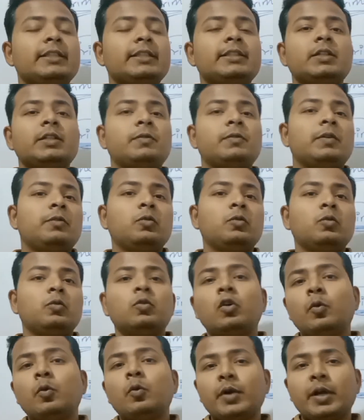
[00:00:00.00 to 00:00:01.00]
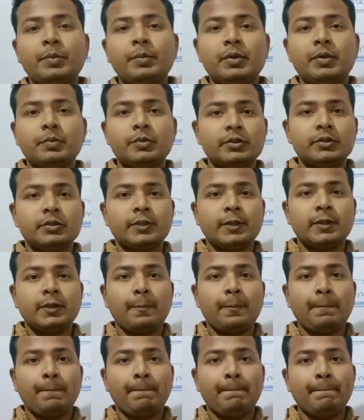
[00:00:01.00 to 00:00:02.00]
is the HCF of two co-prime
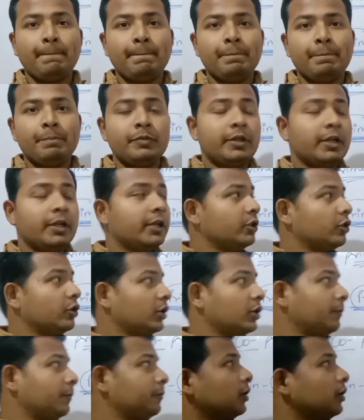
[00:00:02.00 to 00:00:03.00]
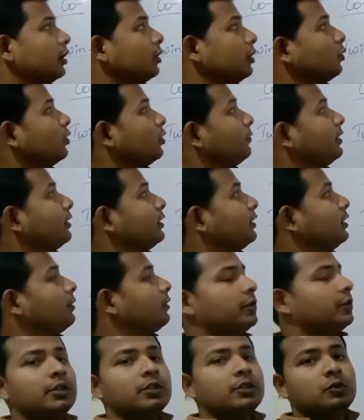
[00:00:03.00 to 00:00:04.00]
numbers? Then if you are
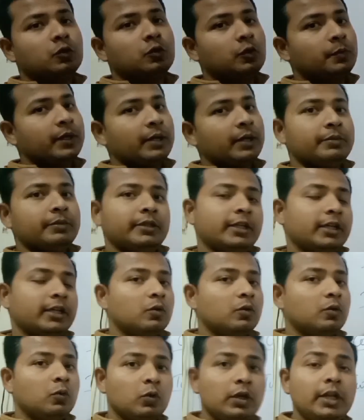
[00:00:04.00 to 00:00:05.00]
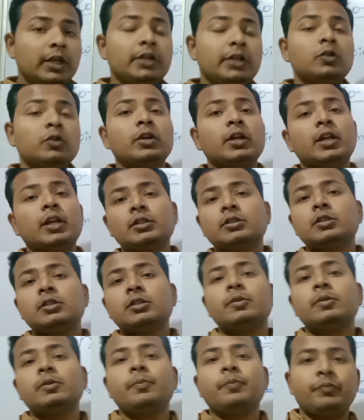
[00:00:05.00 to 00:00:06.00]
known with the word co-prime, then only you
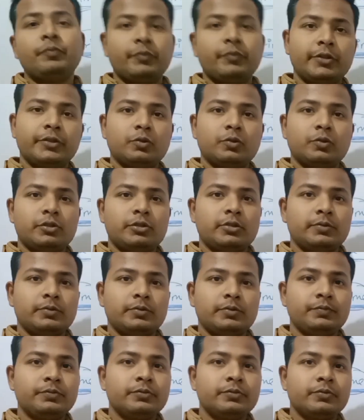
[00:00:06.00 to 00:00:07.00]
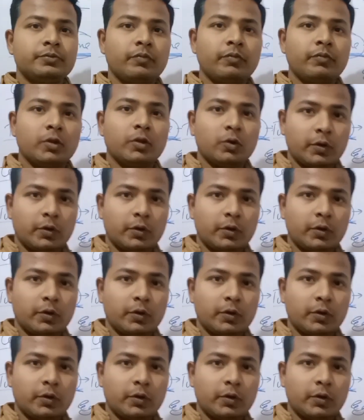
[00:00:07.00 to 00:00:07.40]
can answer this question.